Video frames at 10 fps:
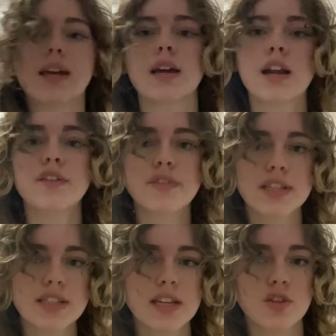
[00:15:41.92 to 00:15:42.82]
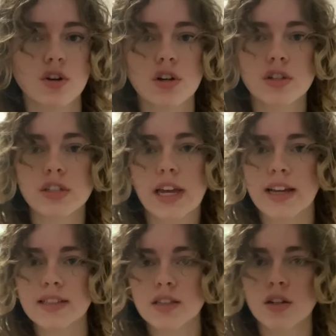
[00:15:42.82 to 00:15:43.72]
it kind of fits like large
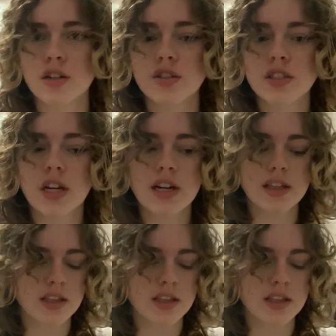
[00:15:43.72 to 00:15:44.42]
X large kind of